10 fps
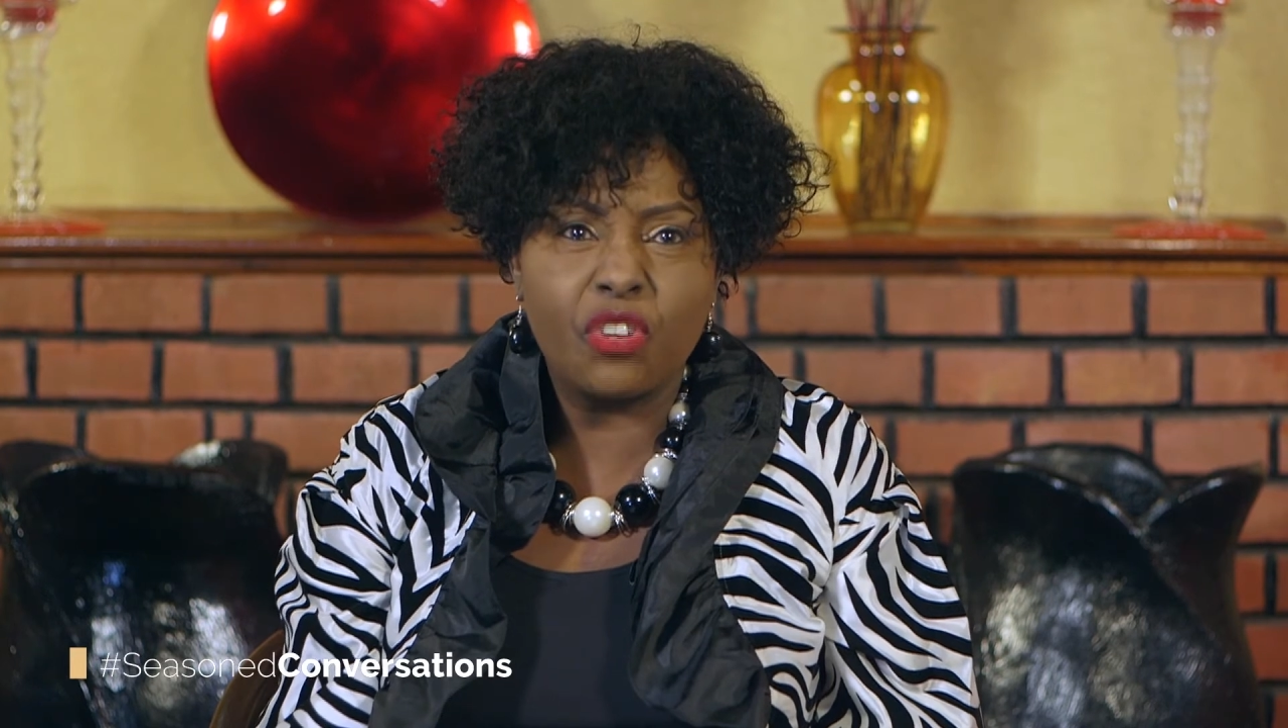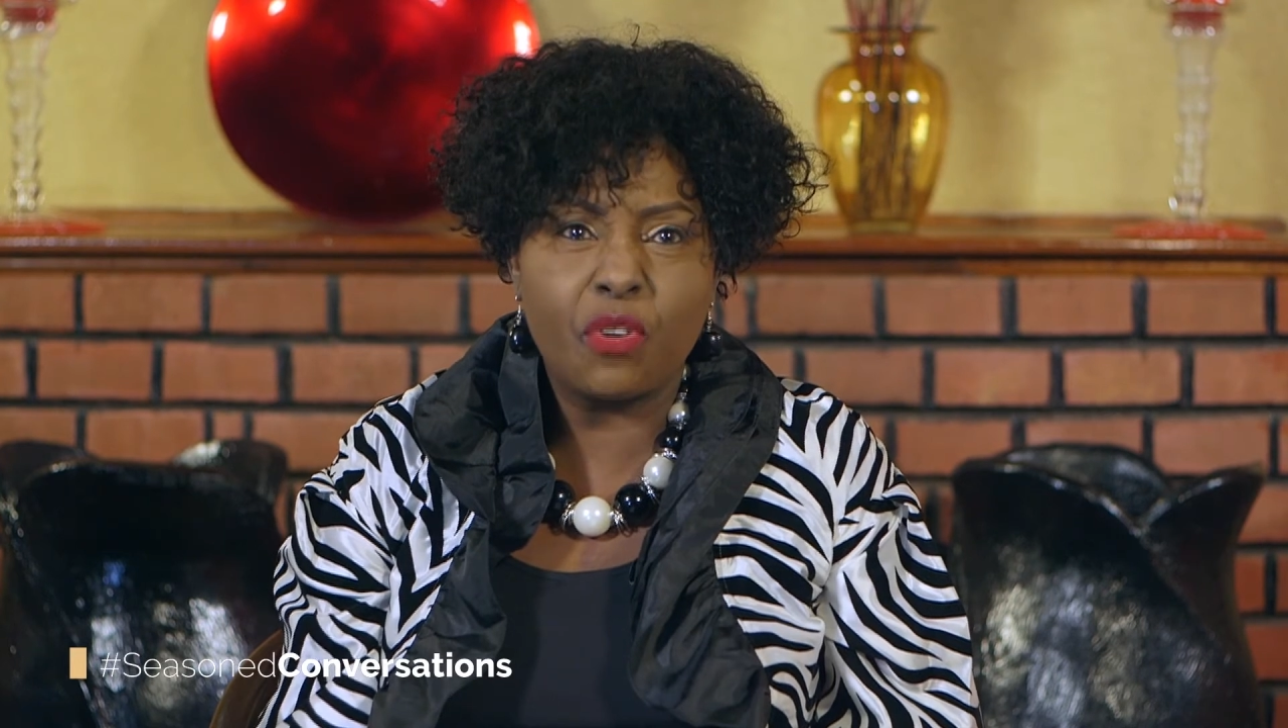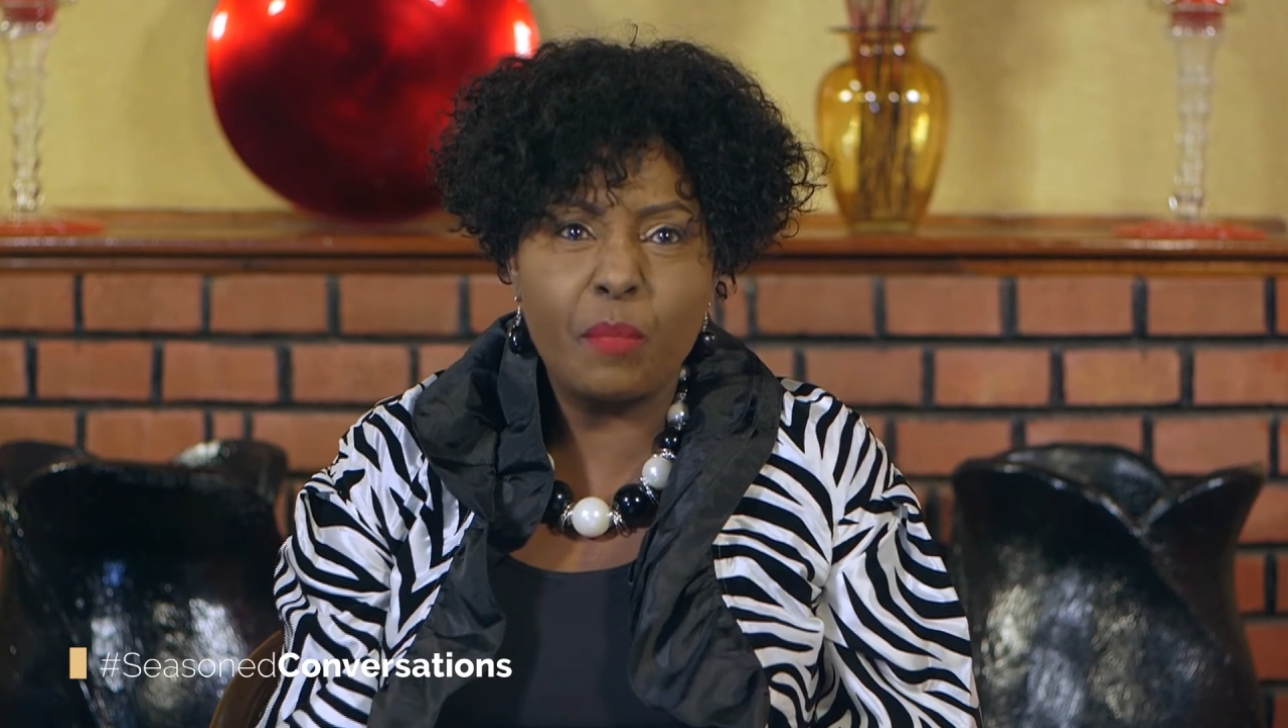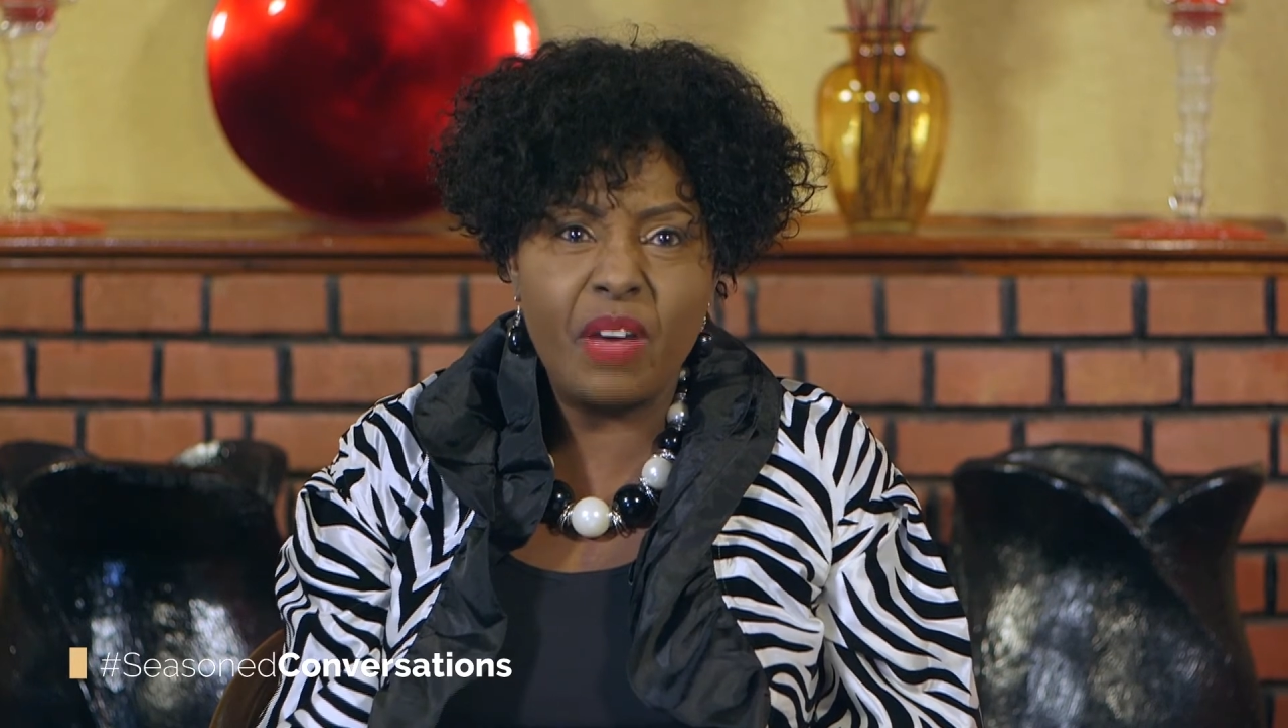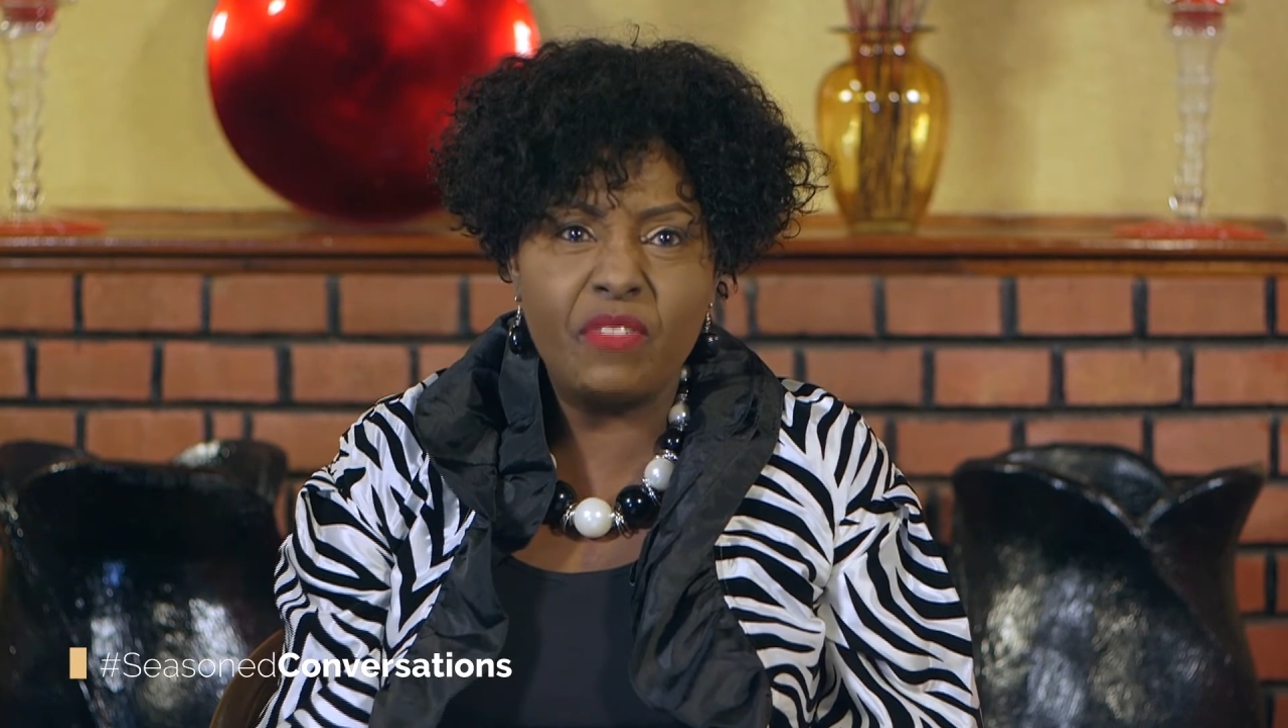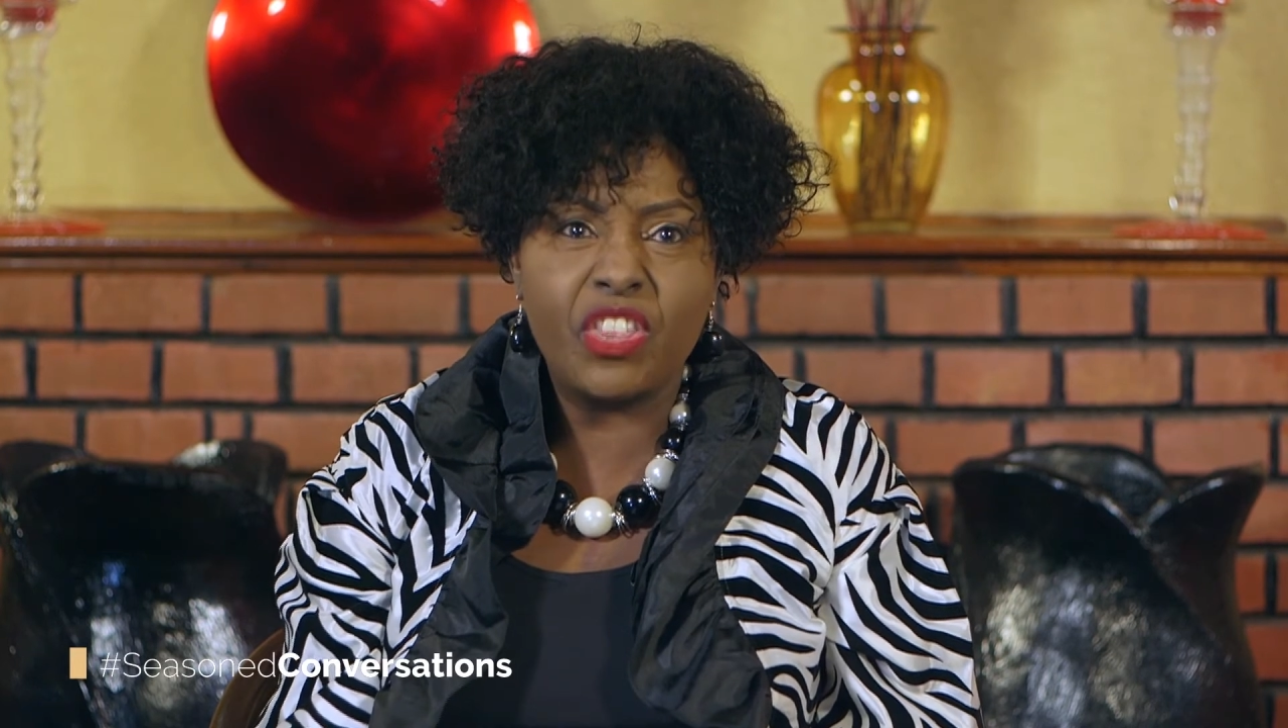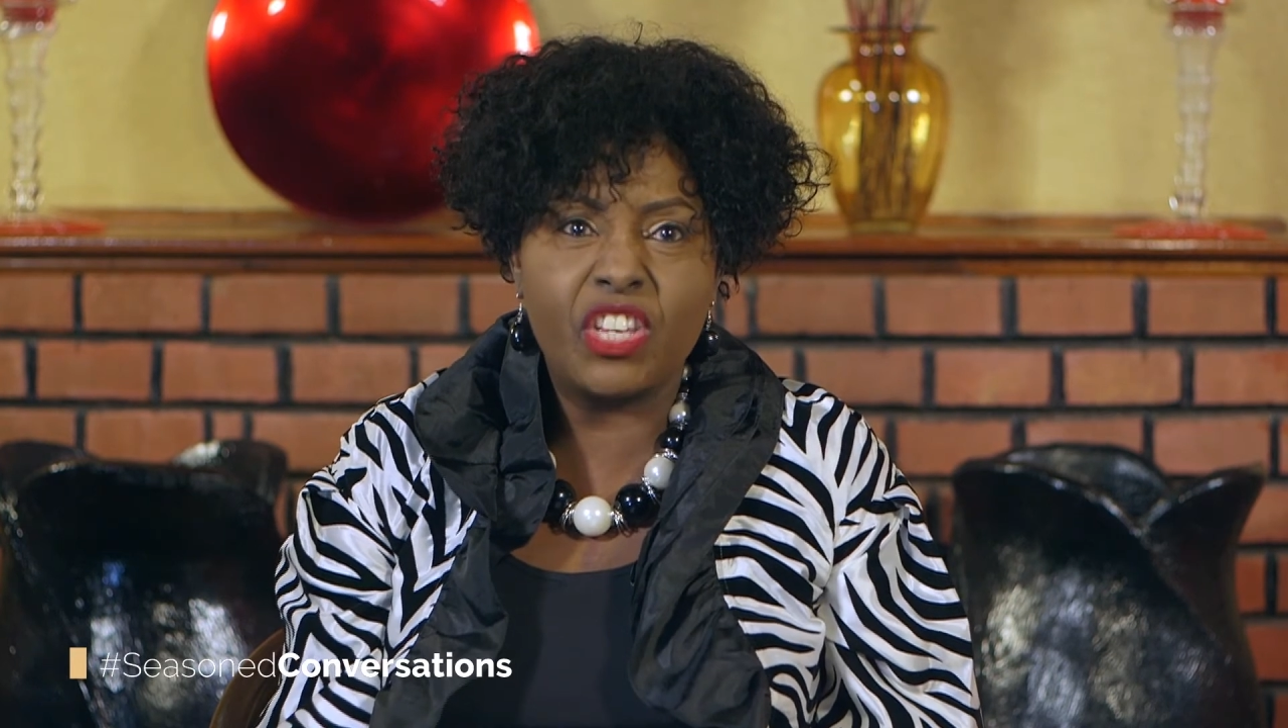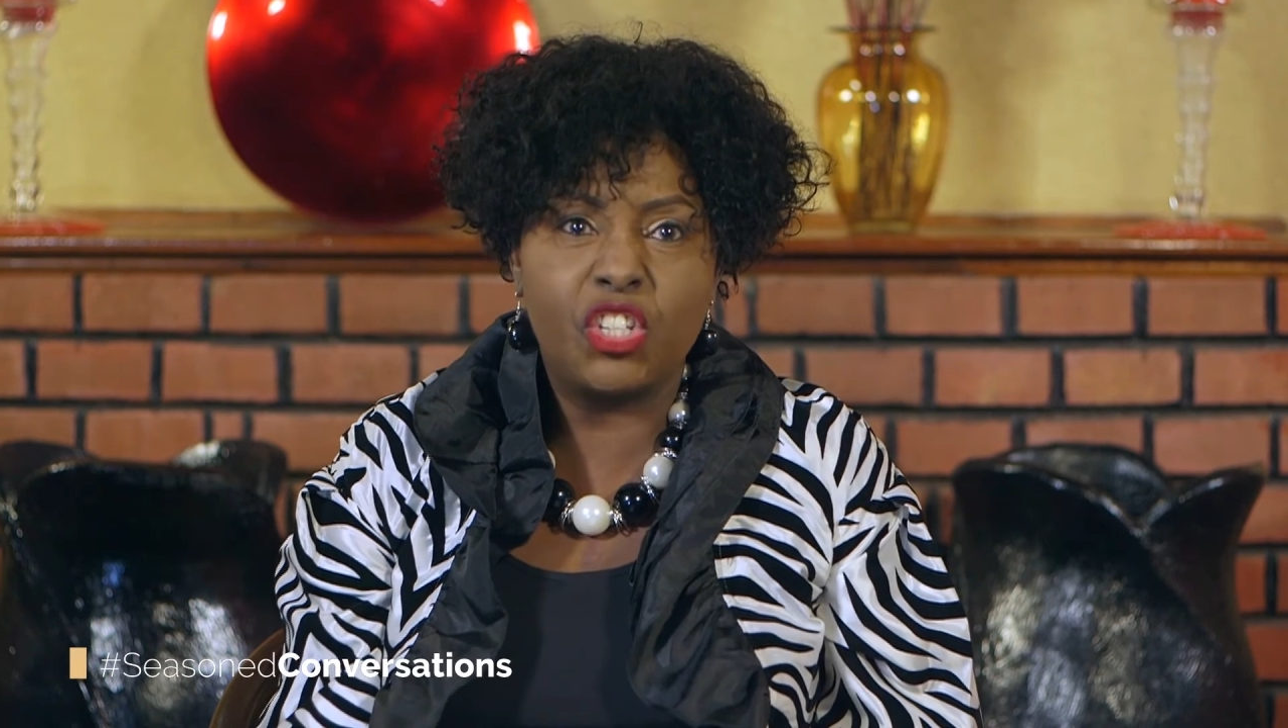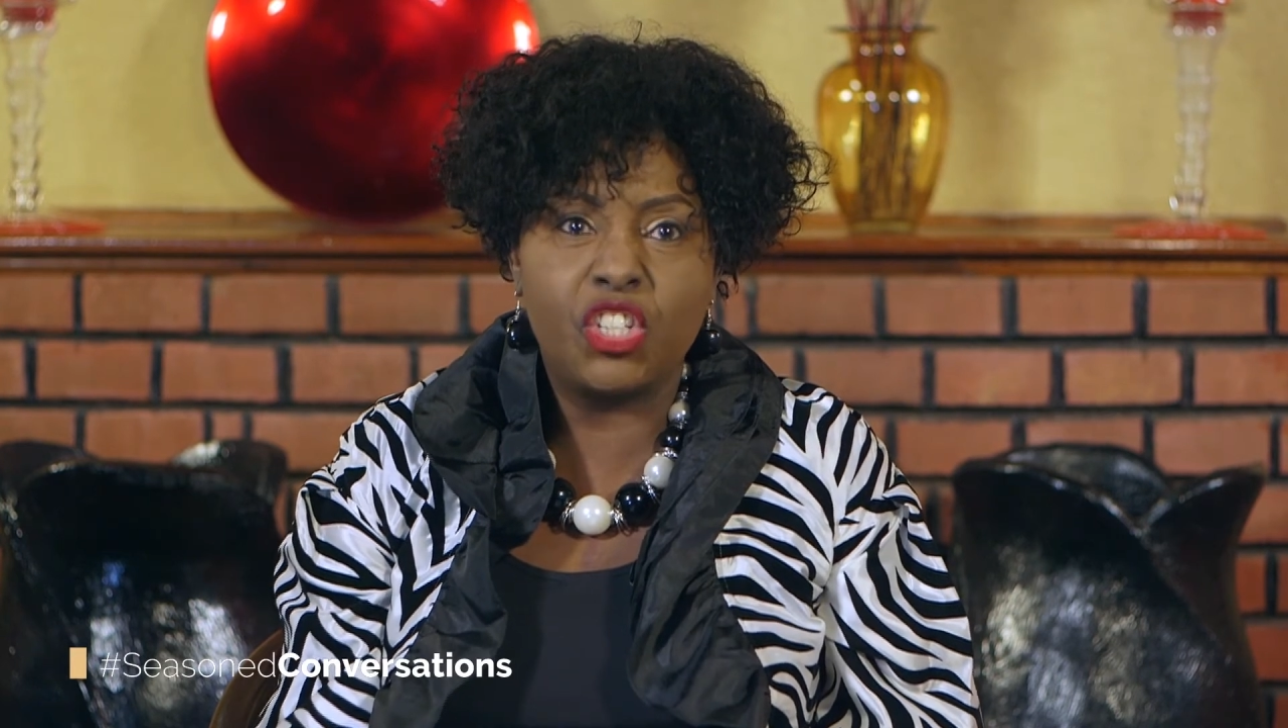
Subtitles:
from everything